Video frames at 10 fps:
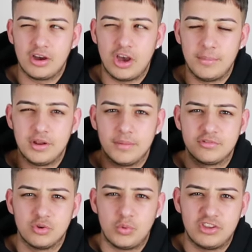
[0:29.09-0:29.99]
coming up
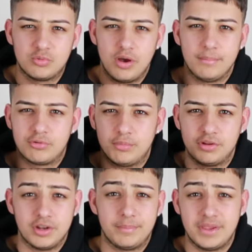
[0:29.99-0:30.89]
to the weeks where I'm
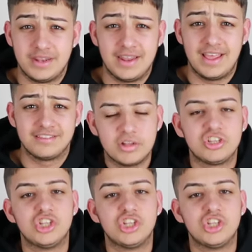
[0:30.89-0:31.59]
probably going to be in there. But